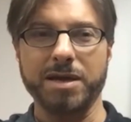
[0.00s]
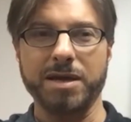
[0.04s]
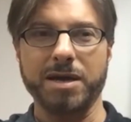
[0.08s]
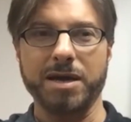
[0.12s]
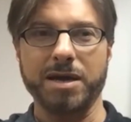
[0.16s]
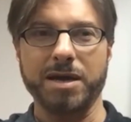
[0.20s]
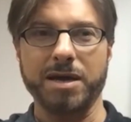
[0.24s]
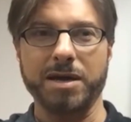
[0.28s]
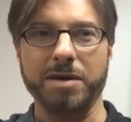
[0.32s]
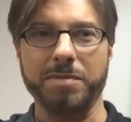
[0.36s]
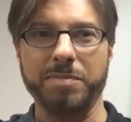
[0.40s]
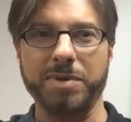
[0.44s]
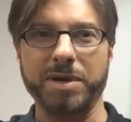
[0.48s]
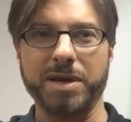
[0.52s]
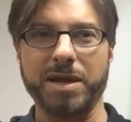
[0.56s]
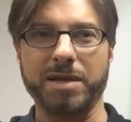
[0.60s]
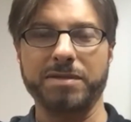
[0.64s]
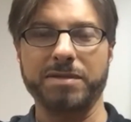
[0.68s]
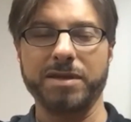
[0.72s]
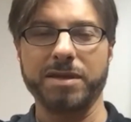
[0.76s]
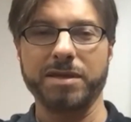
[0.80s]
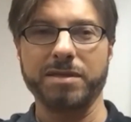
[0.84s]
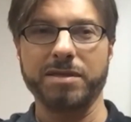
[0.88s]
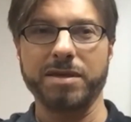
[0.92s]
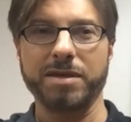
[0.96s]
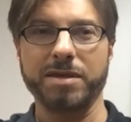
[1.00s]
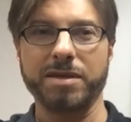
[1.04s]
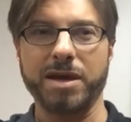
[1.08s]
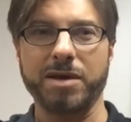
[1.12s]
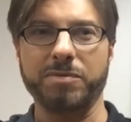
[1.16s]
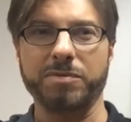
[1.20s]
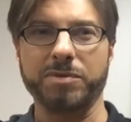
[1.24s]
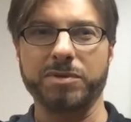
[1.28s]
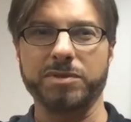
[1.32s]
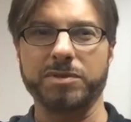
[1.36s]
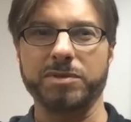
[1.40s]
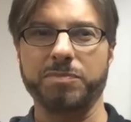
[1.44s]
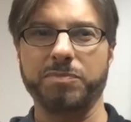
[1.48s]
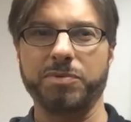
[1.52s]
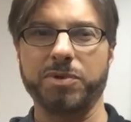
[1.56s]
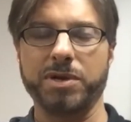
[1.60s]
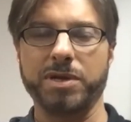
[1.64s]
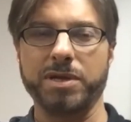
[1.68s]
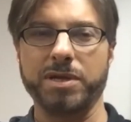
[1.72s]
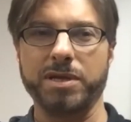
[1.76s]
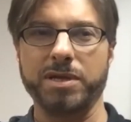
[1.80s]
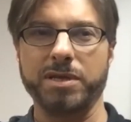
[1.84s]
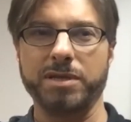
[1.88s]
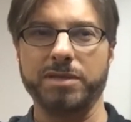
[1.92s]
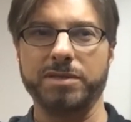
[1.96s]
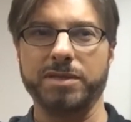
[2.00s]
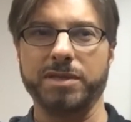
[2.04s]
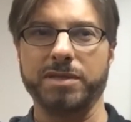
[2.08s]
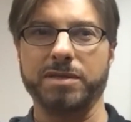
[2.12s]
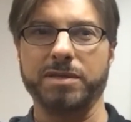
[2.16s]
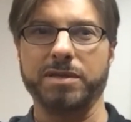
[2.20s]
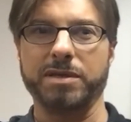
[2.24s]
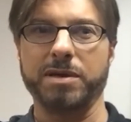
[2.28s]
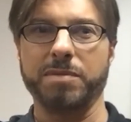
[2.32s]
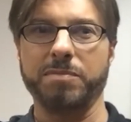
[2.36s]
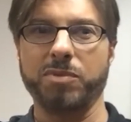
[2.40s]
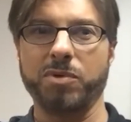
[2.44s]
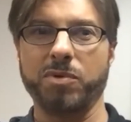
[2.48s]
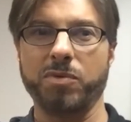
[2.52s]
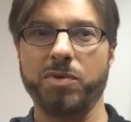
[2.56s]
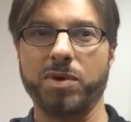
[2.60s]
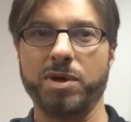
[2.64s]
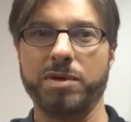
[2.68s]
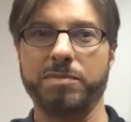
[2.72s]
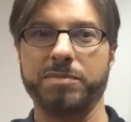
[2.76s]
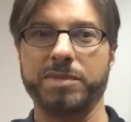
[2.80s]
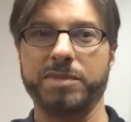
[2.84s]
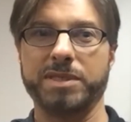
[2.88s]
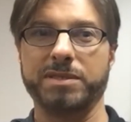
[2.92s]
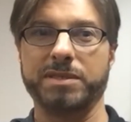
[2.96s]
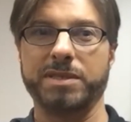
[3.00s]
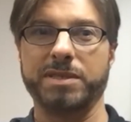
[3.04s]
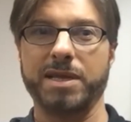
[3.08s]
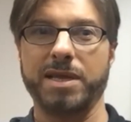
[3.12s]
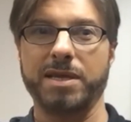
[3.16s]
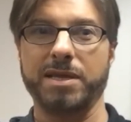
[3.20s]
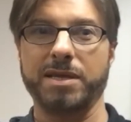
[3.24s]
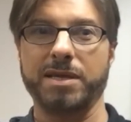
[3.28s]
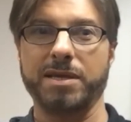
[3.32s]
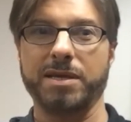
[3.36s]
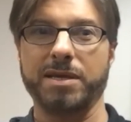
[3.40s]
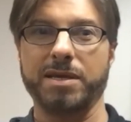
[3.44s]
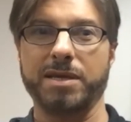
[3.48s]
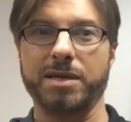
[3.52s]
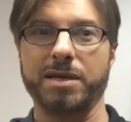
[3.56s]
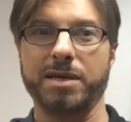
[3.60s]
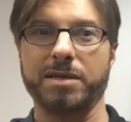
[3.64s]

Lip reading: but I think that one's pretty easy. The number one mistake,